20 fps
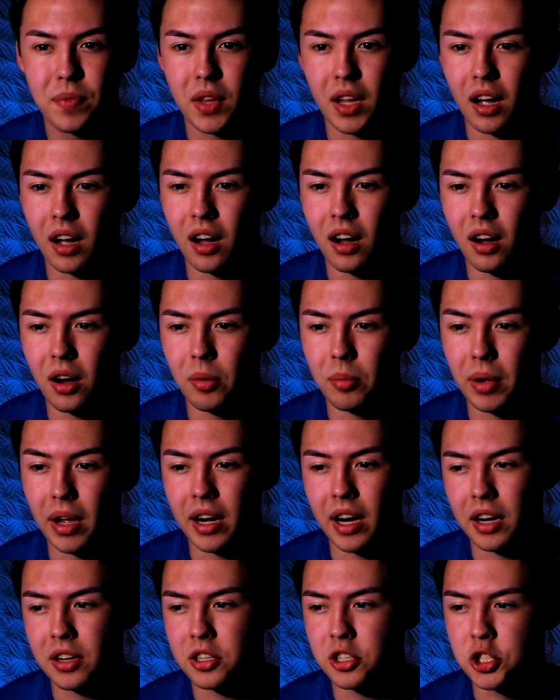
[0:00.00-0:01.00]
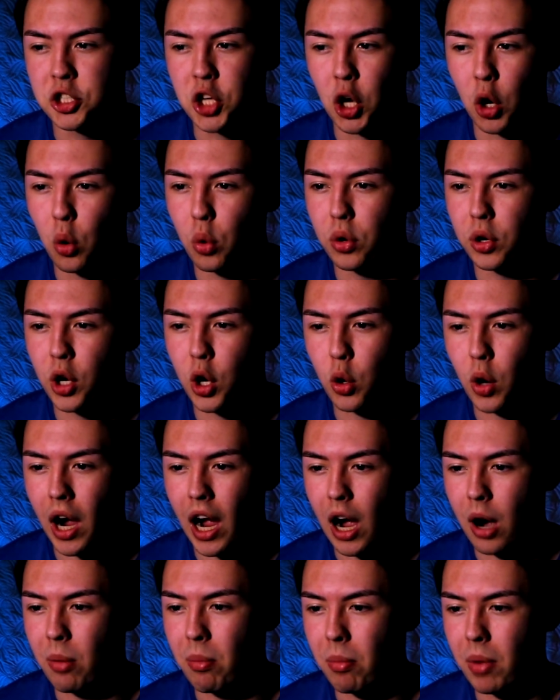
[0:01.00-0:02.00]
And I don't know
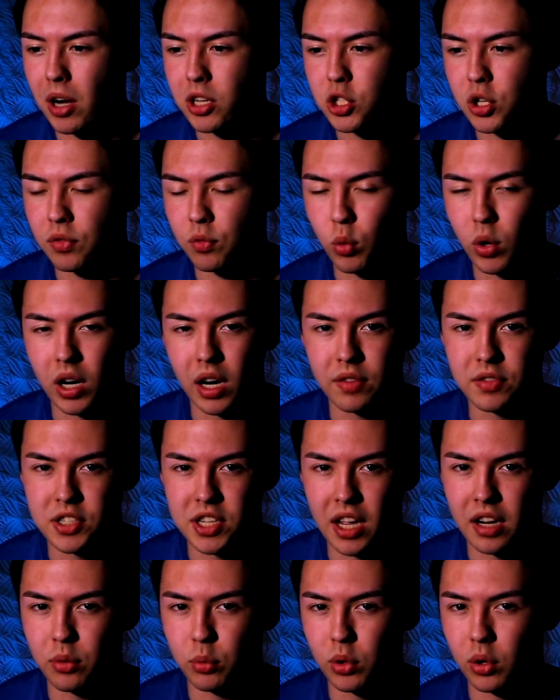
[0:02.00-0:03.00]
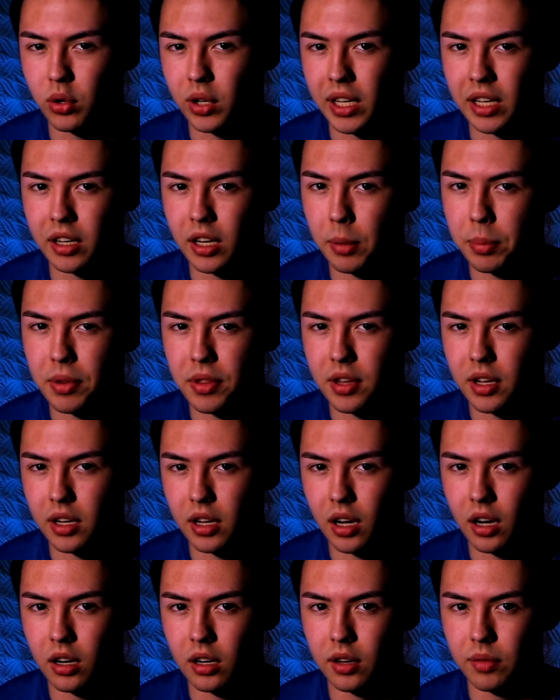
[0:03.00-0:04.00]
how much of what I've said will end up in
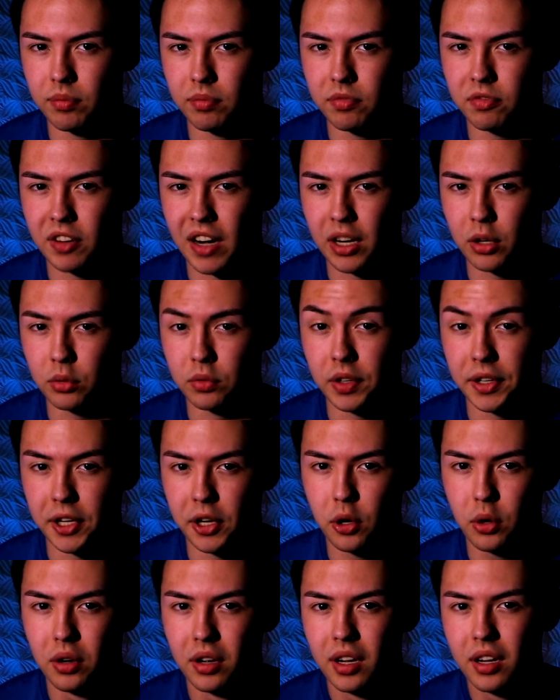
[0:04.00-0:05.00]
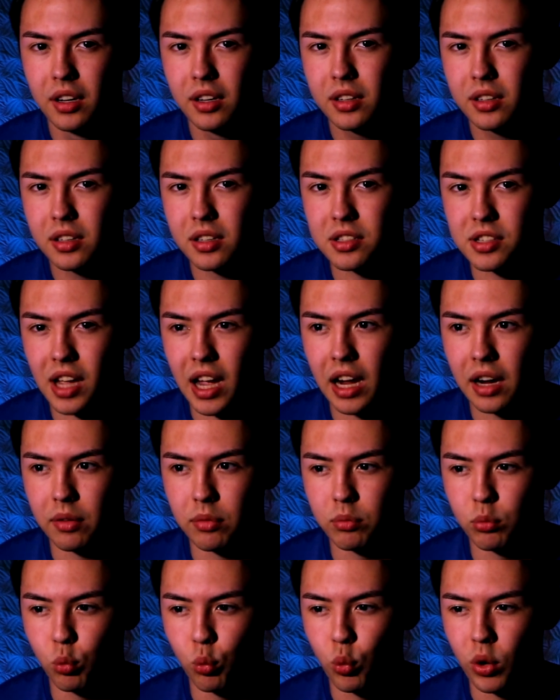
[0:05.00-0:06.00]
the, final video. Cause I
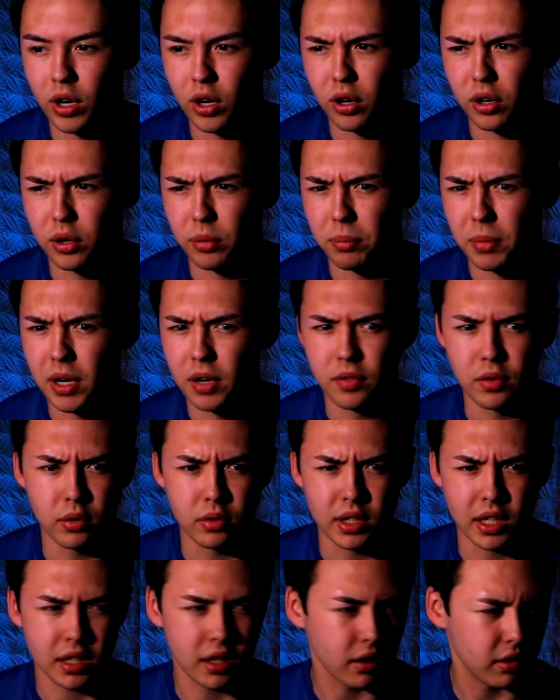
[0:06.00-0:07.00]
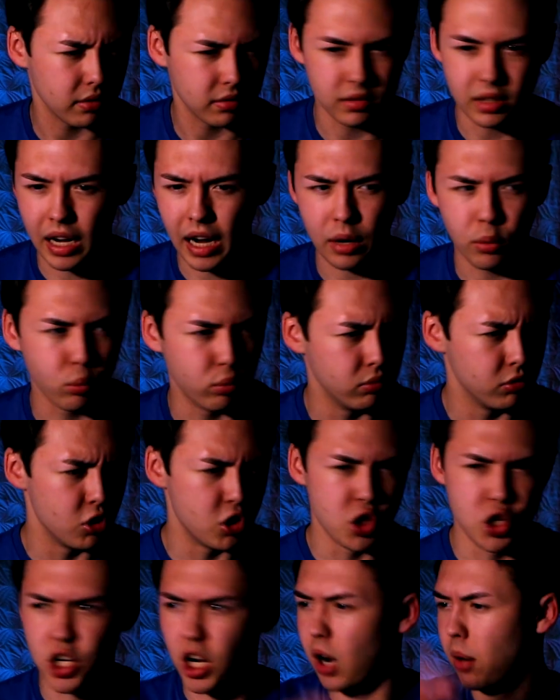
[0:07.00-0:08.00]
went on a bit of a, like a, I
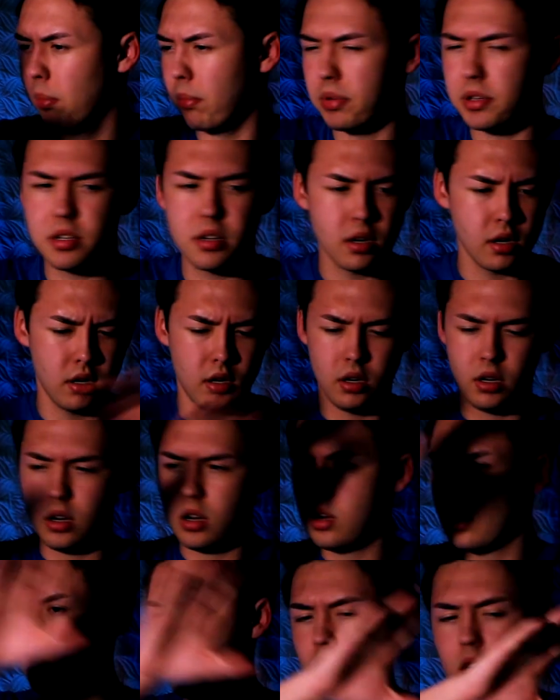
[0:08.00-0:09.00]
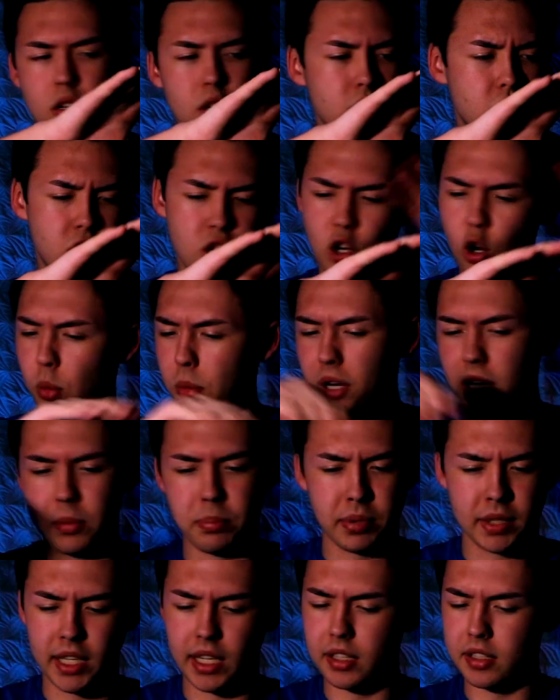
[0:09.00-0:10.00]
jumped so many
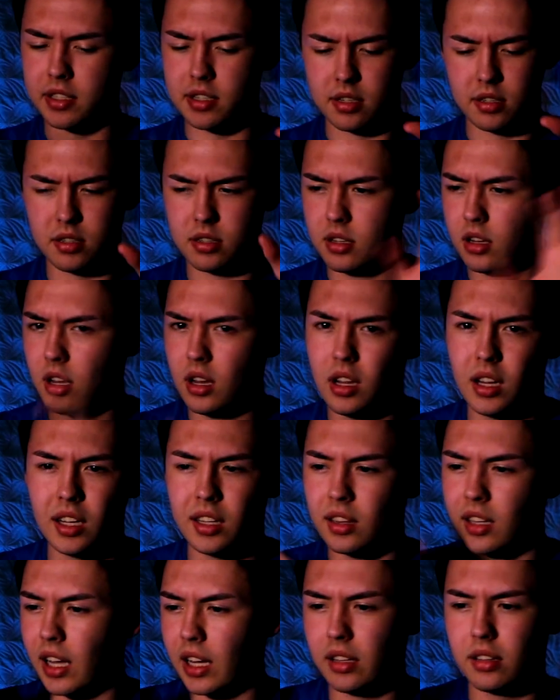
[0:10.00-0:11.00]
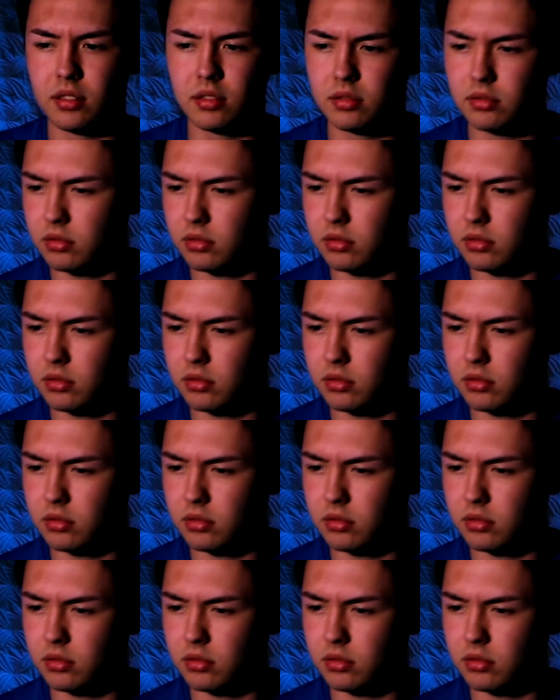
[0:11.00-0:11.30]
places in like